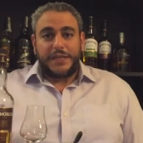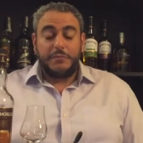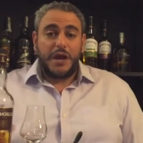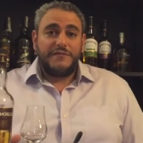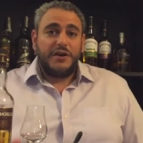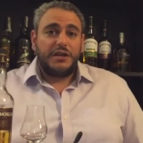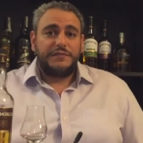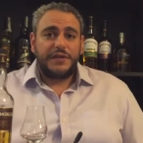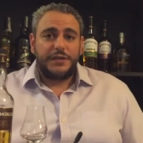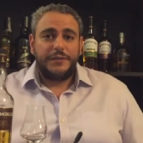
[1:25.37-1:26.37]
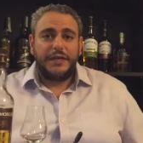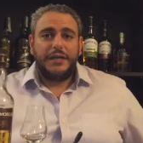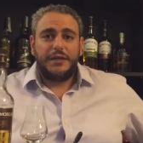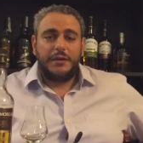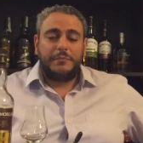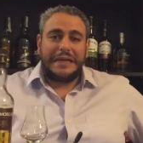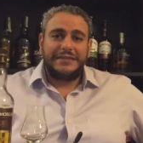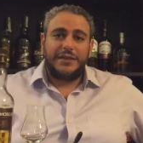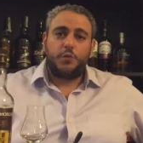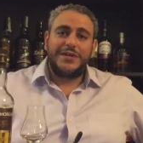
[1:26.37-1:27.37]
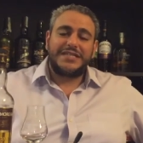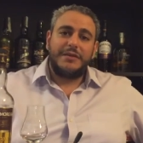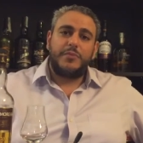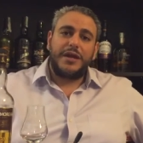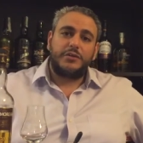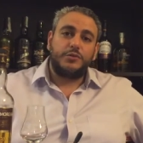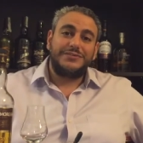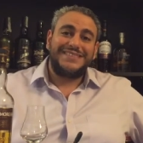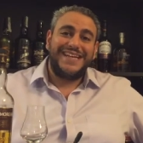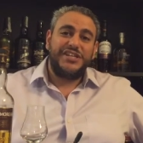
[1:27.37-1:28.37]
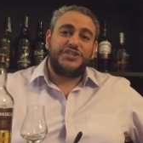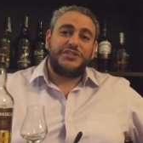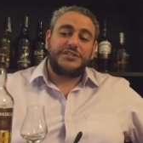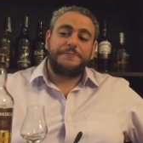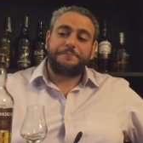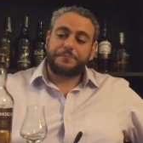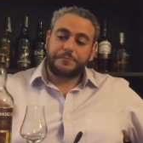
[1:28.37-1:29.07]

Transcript: You might have heard of a blended whiskey brand called Teachers.